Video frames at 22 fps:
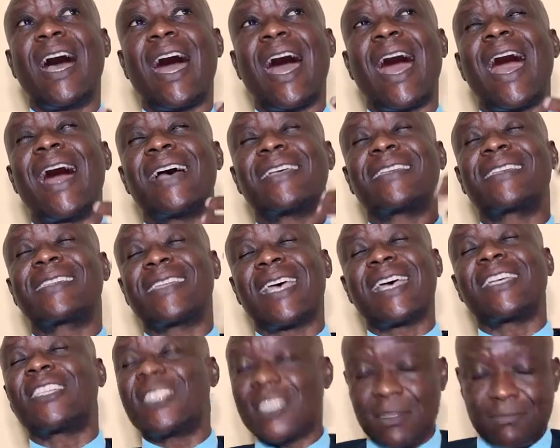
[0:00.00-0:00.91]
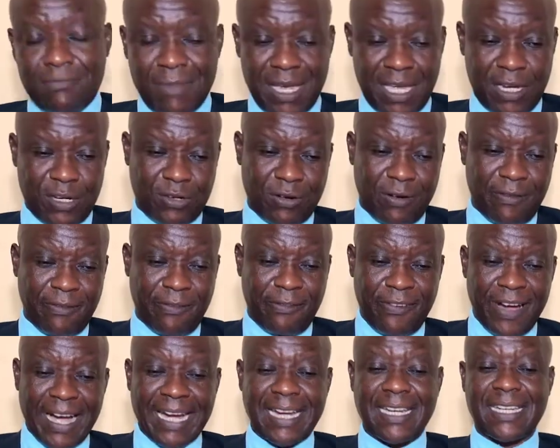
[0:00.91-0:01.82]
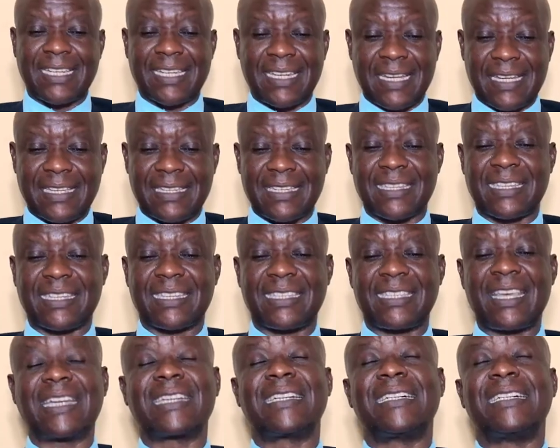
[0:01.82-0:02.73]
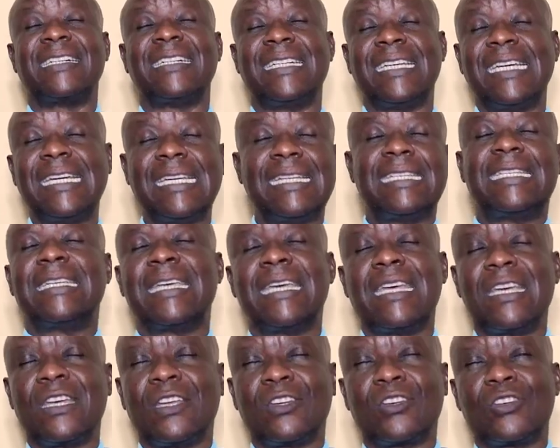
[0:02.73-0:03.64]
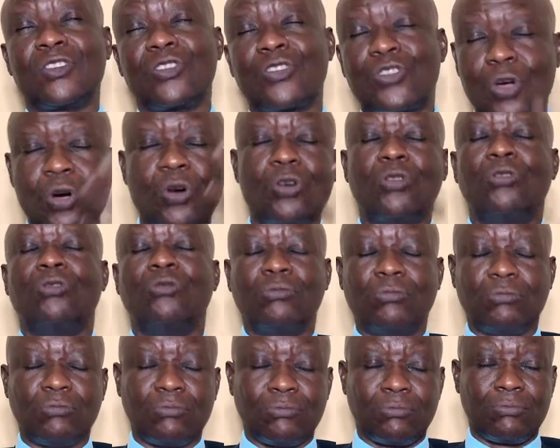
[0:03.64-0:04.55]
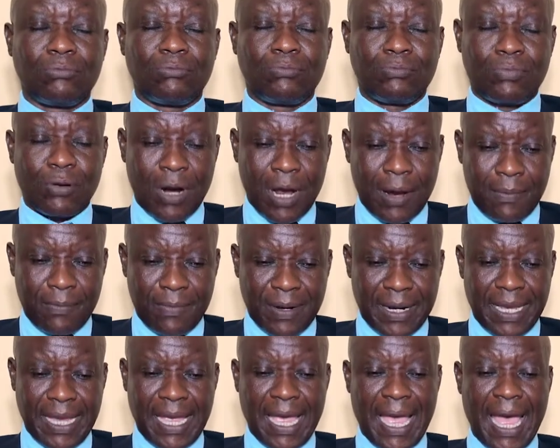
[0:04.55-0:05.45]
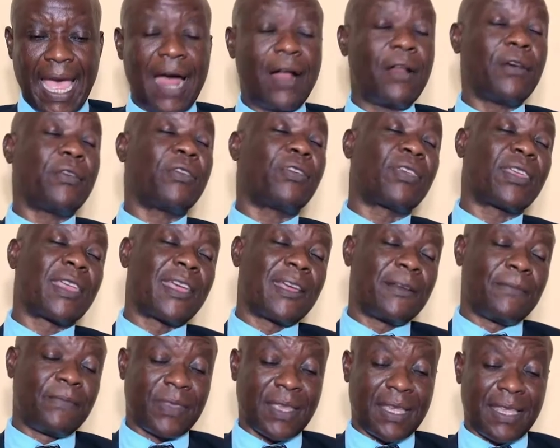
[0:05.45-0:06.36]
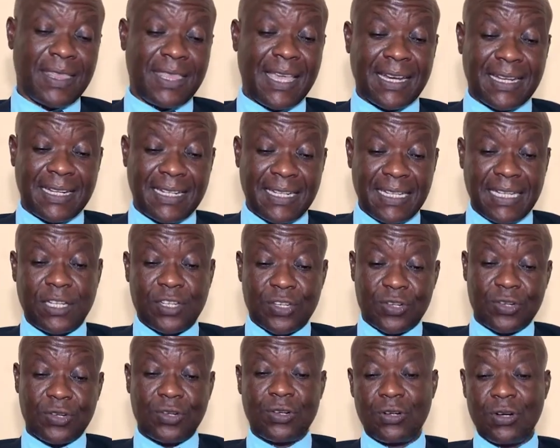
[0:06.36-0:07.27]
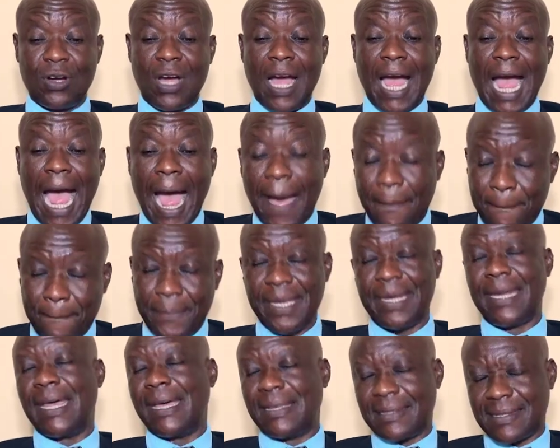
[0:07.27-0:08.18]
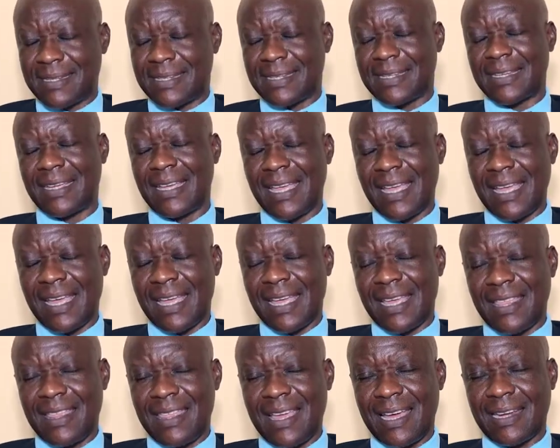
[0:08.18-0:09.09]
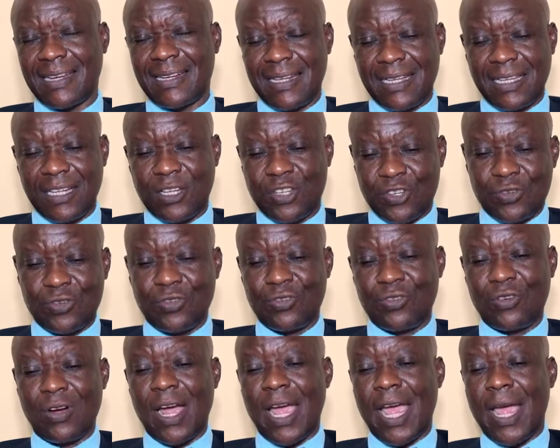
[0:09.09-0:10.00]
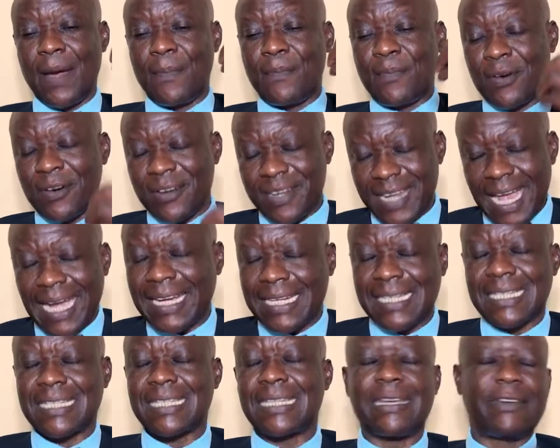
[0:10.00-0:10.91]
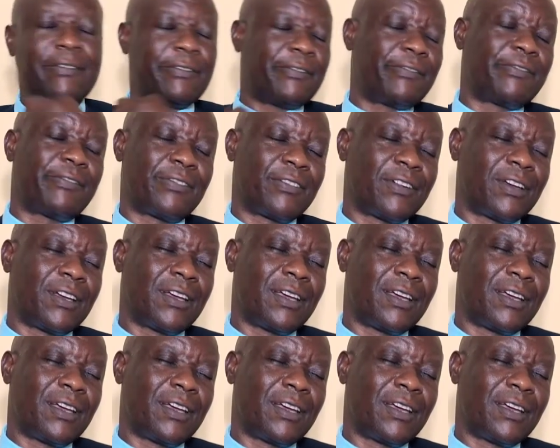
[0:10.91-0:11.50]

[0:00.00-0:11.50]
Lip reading: assessment of factors that lead to probably health, that lead to happiness, that lead to a productive